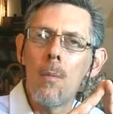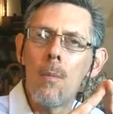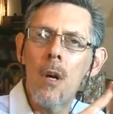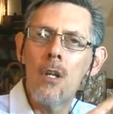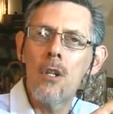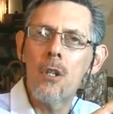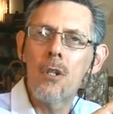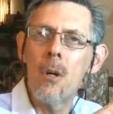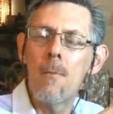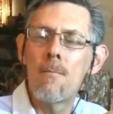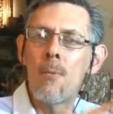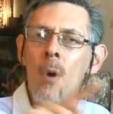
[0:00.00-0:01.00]
precious
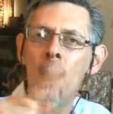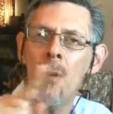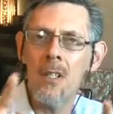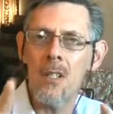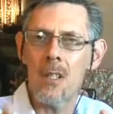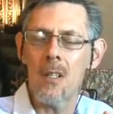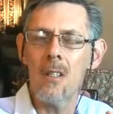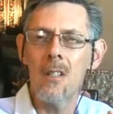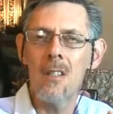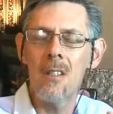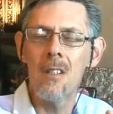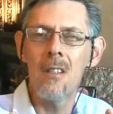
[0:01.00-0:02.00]

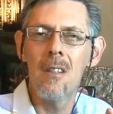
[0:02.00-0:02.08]
promises